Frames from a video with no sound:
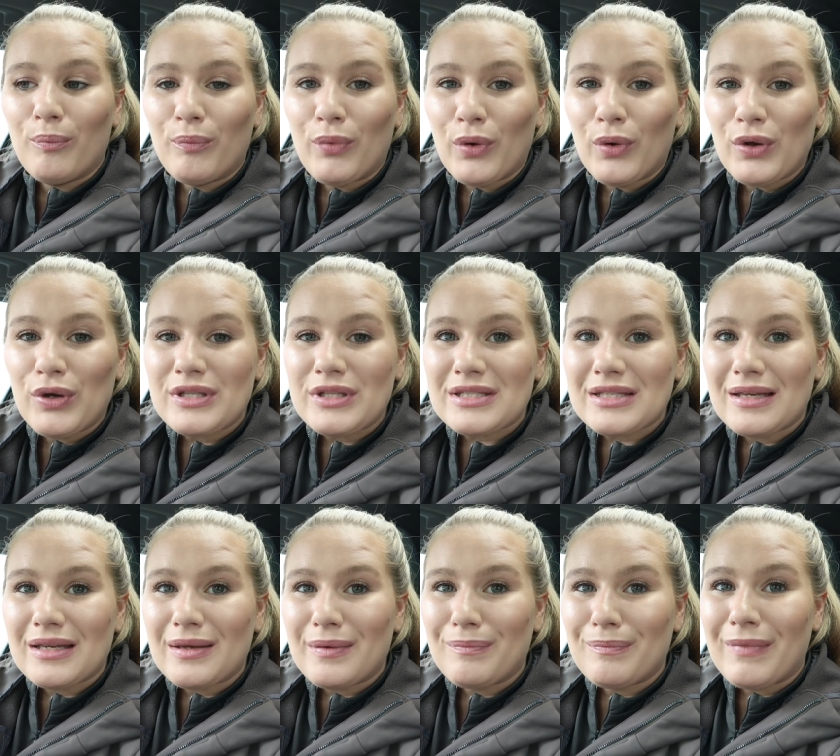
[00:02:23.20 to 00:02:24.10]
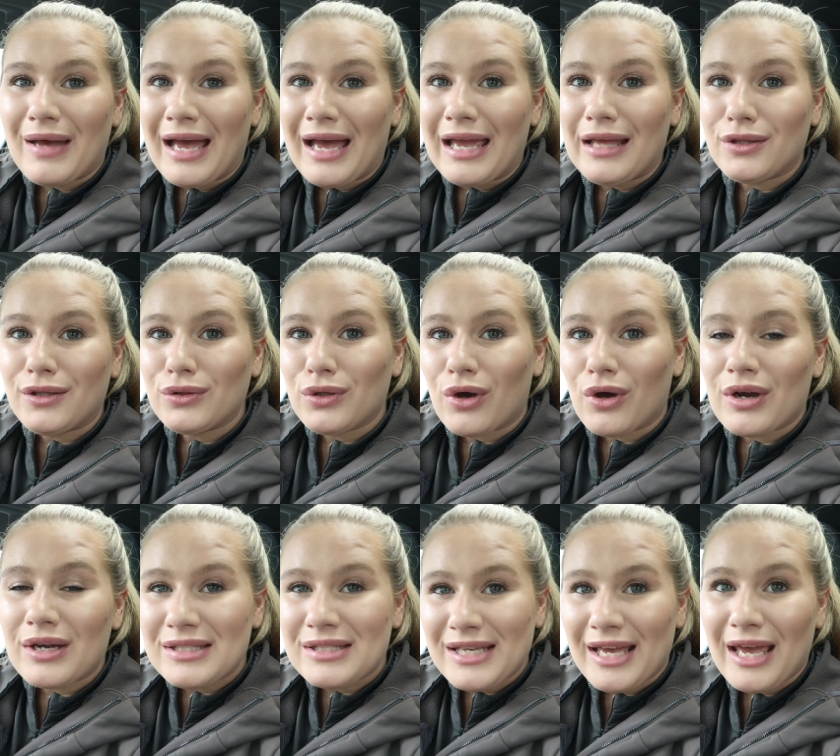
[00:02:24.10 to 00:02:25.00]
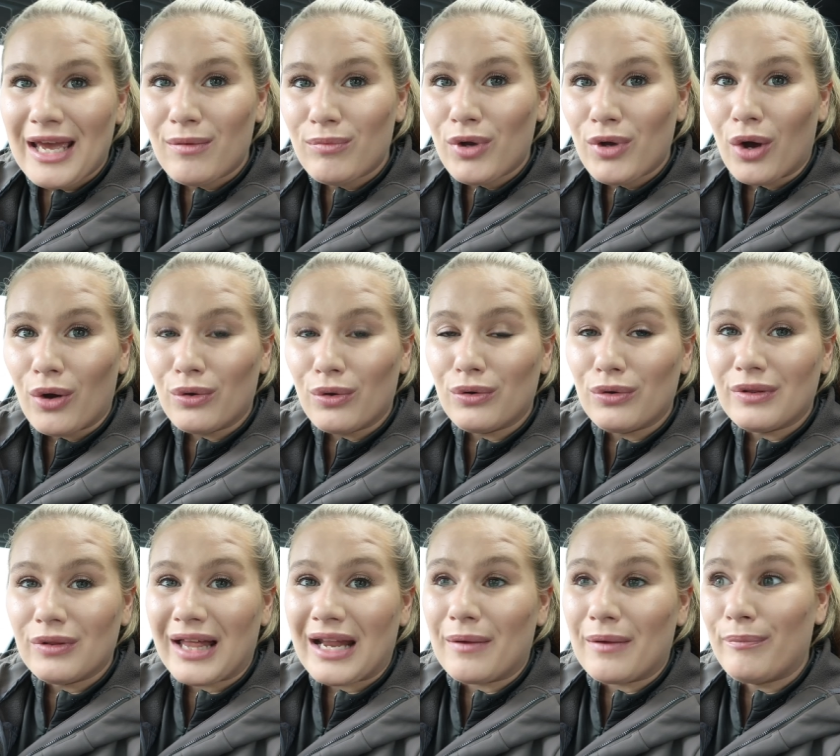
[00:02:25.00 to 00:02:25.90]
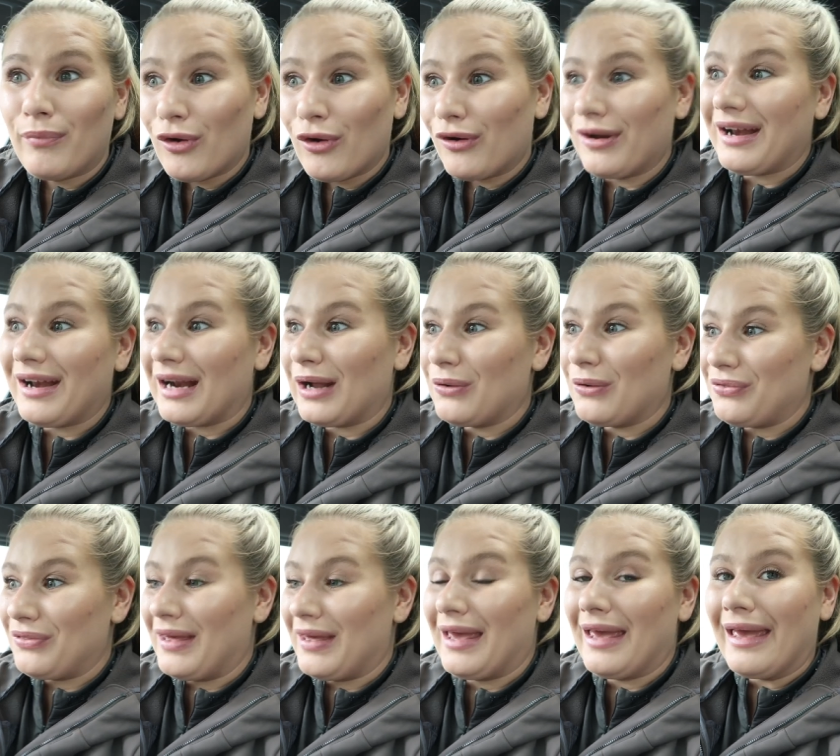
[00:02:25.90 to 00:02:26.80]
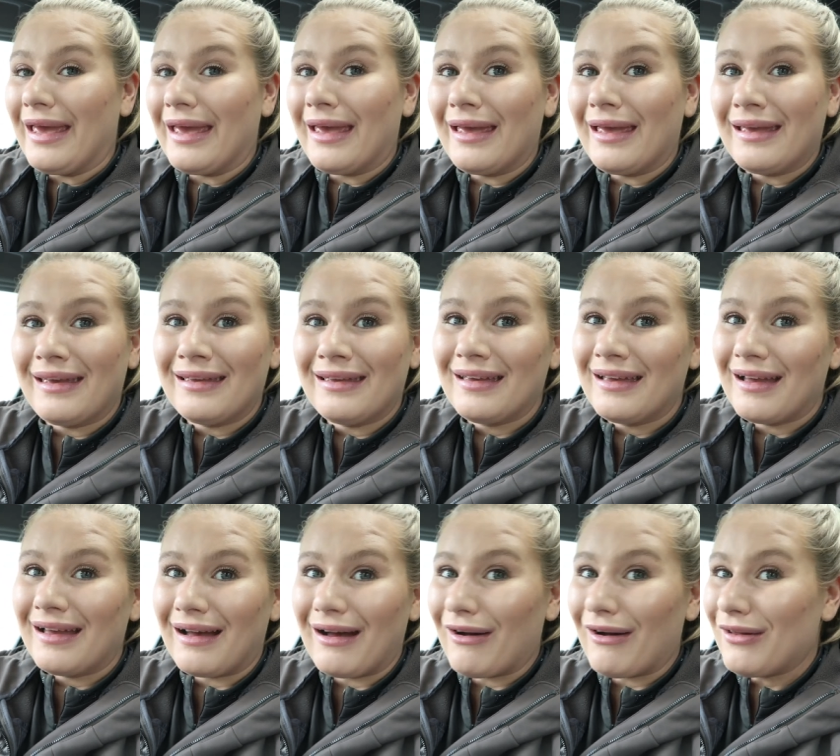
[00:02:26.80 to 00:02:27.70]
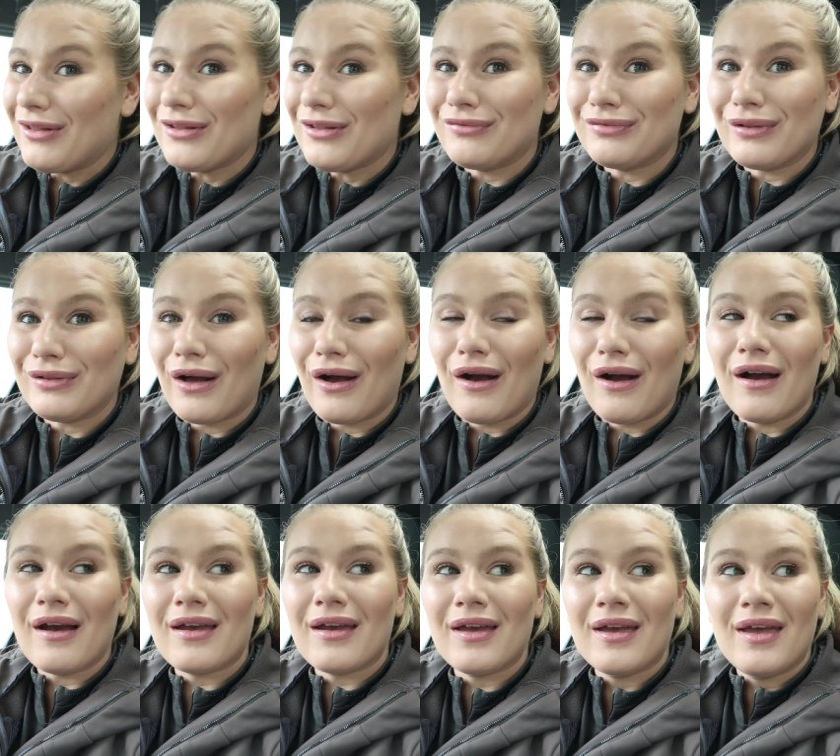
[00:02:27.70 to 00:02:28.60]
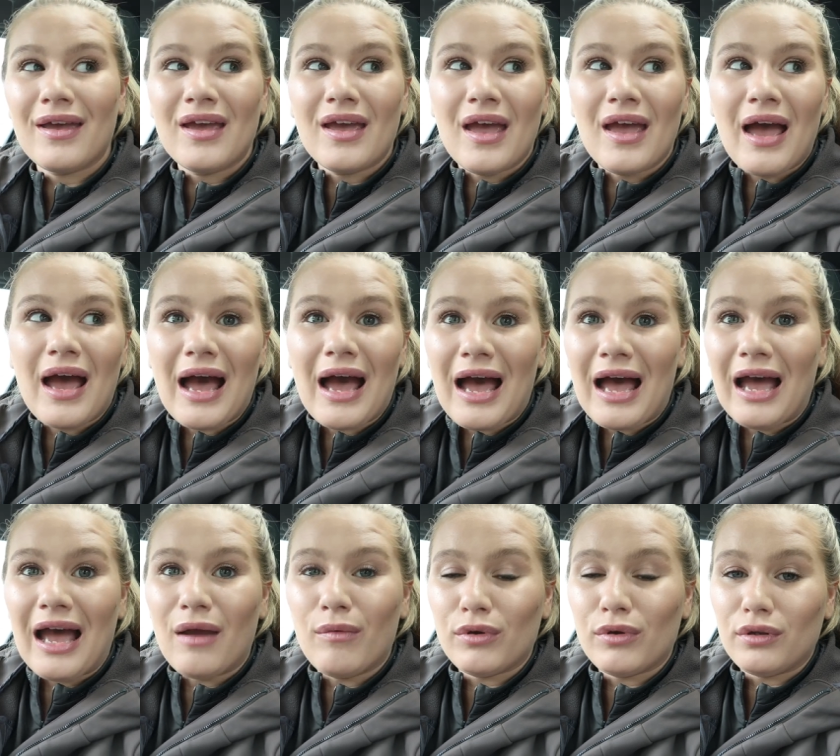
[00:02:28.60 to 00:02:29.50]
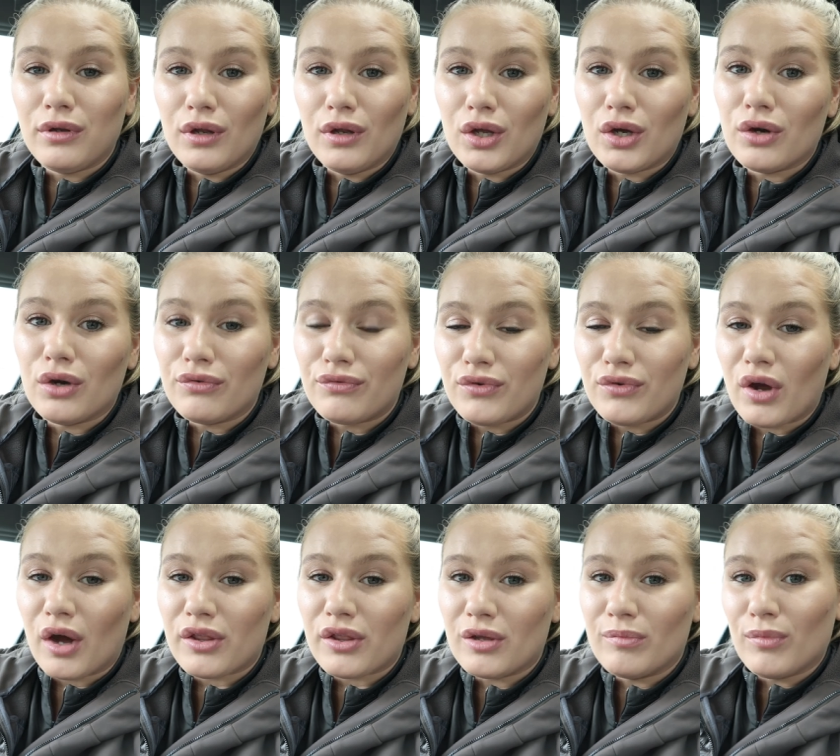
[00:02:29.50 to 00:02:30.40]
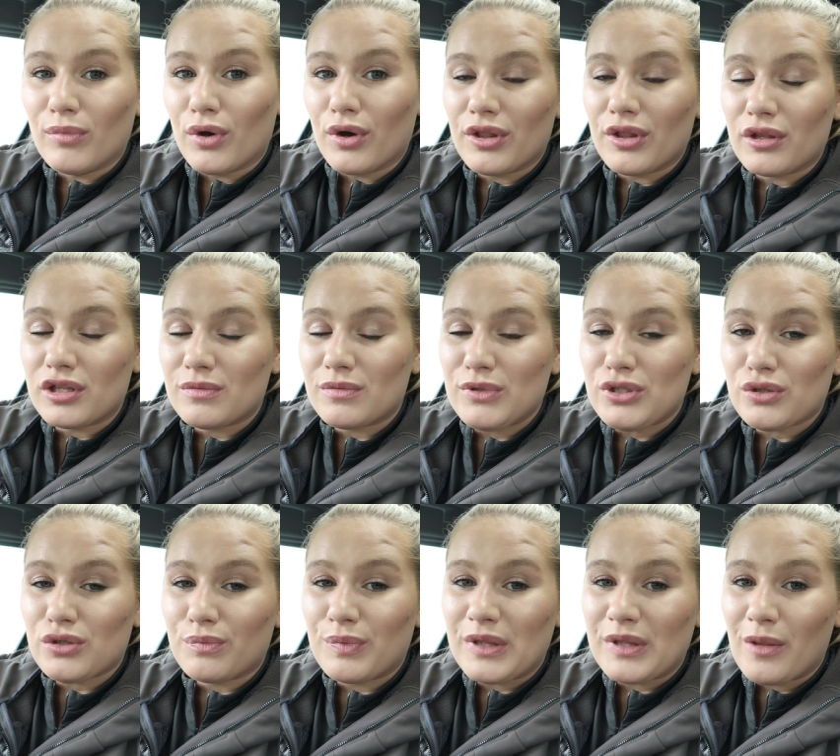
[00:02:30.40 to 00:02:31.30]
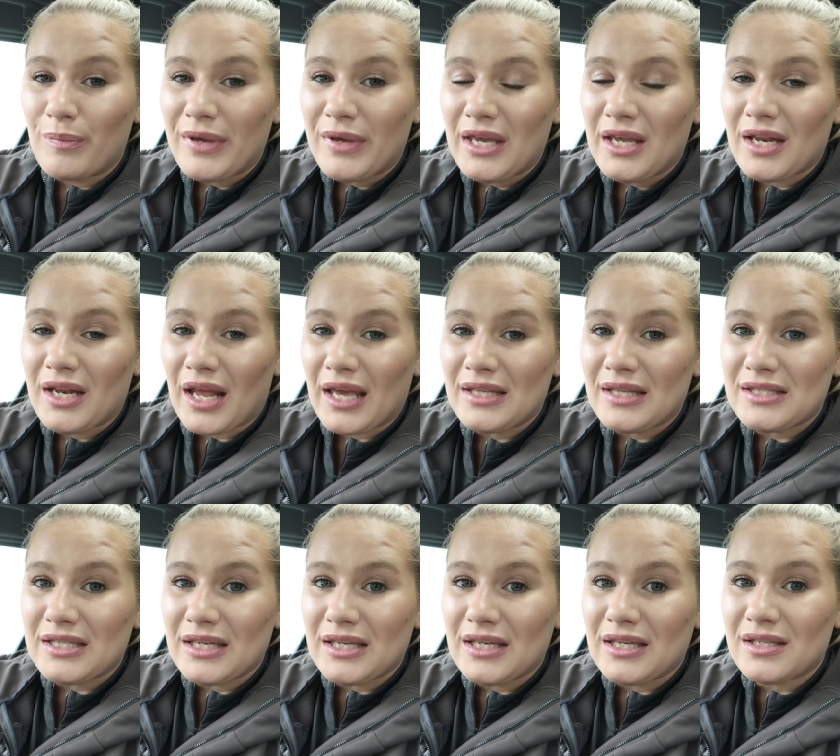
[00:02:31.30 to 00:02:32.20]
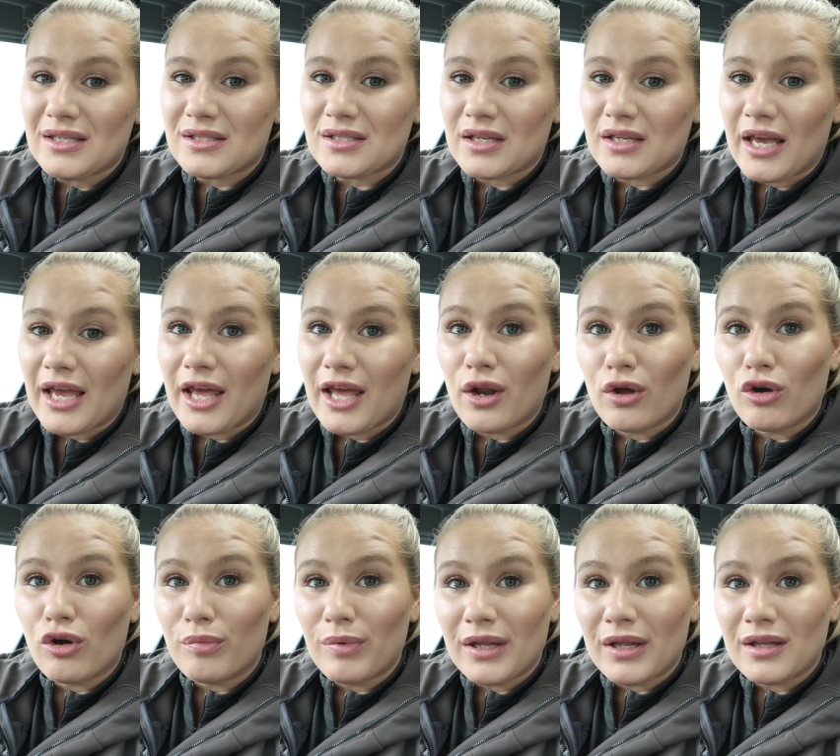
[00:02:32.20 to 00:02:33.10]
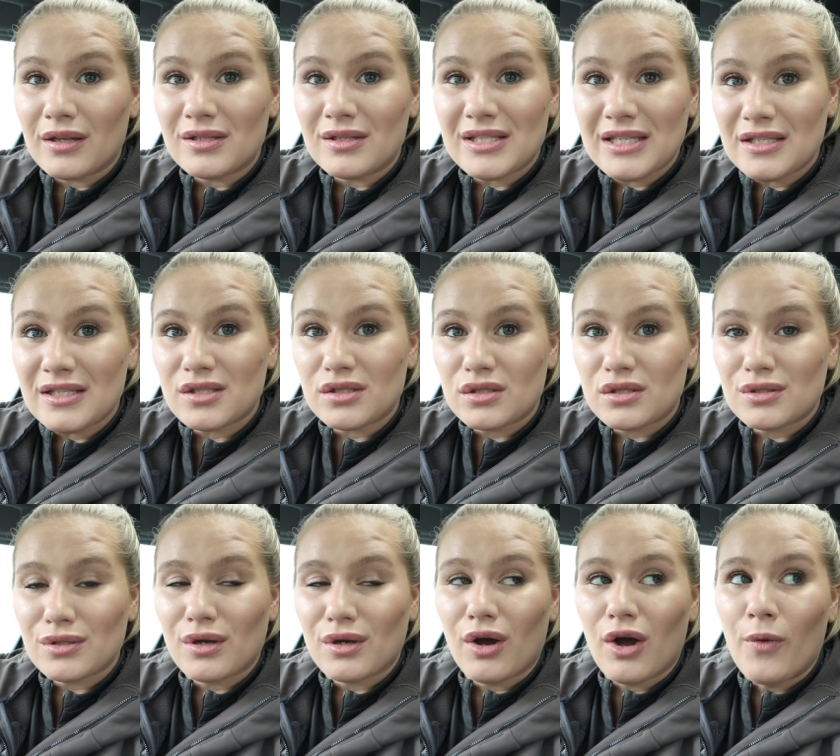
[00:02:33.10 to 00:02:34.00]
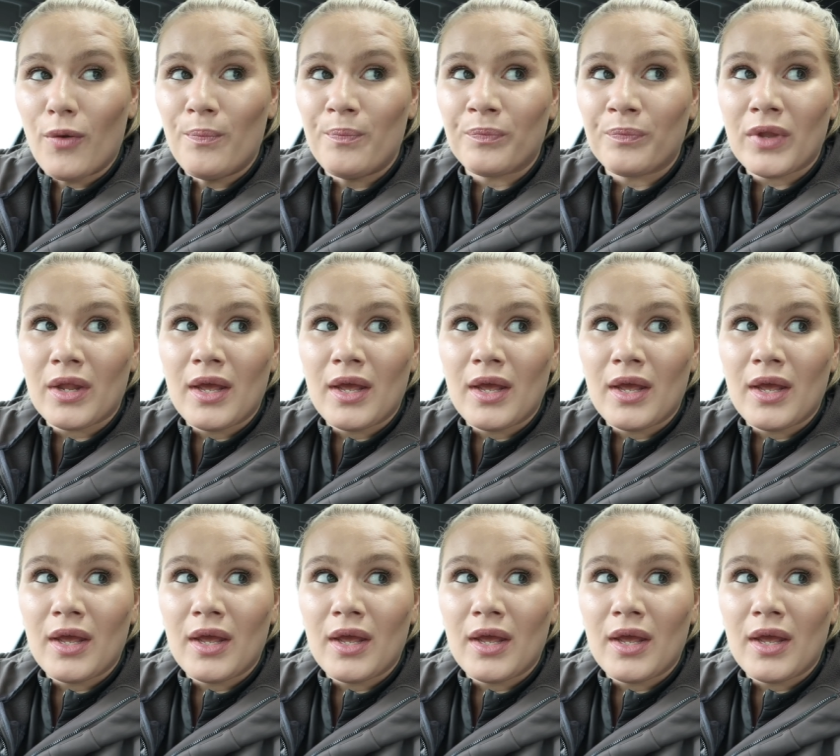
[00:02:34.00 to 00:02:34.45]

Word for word: but my long-term goal and I'm putting it out there on the vlog. I would love nothing more than to be jumping the B90s in a couple of seasons to come